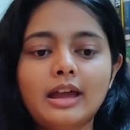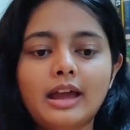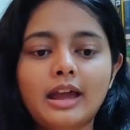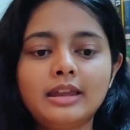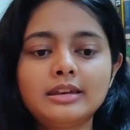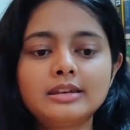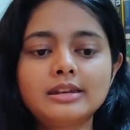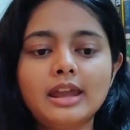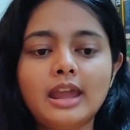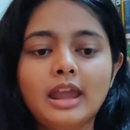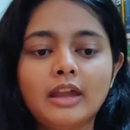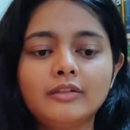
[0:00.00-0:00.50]

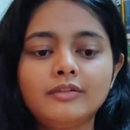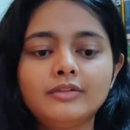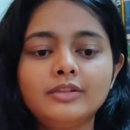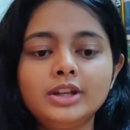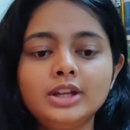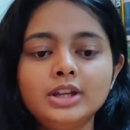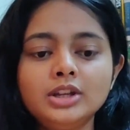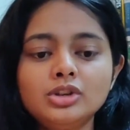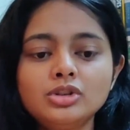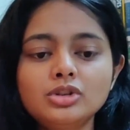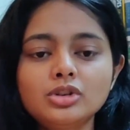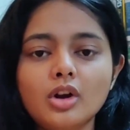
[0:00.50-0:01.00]
And
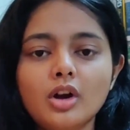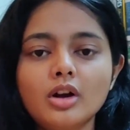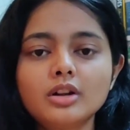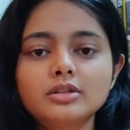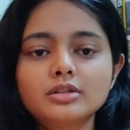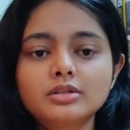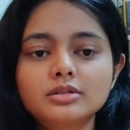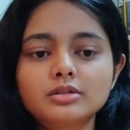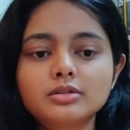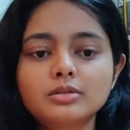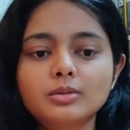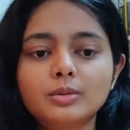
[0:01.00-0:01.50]
every
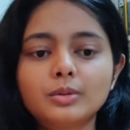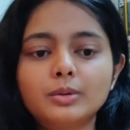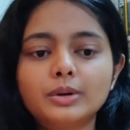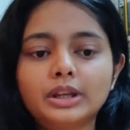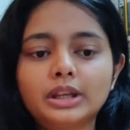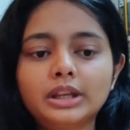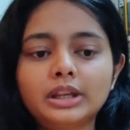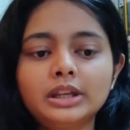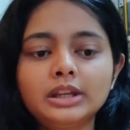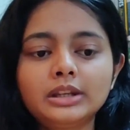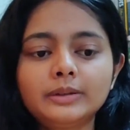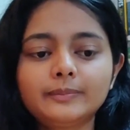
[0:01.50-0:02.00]
short
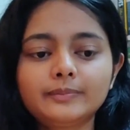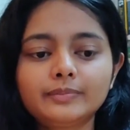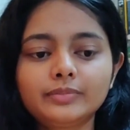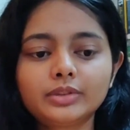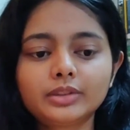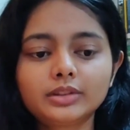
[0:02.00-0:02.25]
story